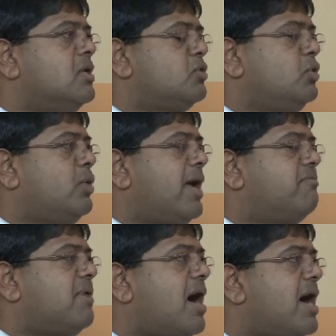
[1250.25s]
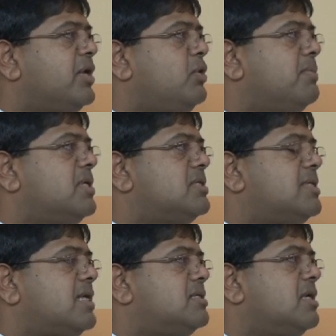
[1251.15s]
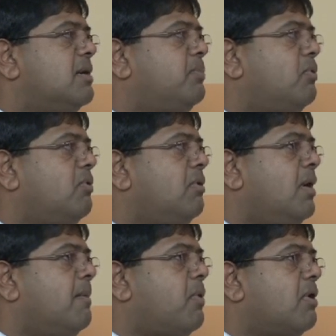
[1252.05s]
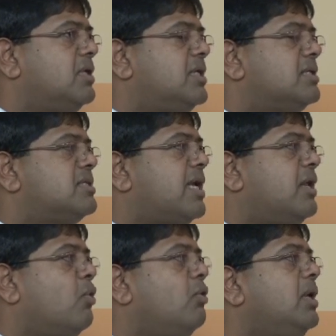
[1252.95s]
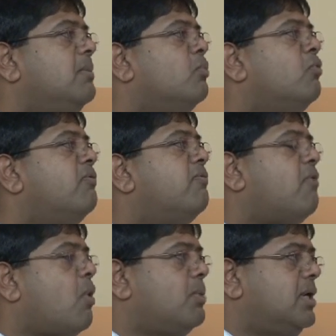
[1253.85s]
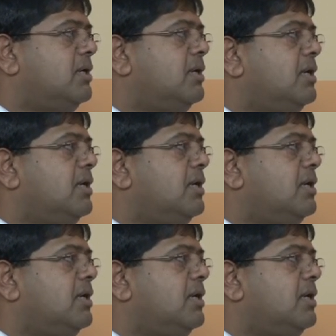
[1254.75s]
So you have arguments that Singapore politics can only move forward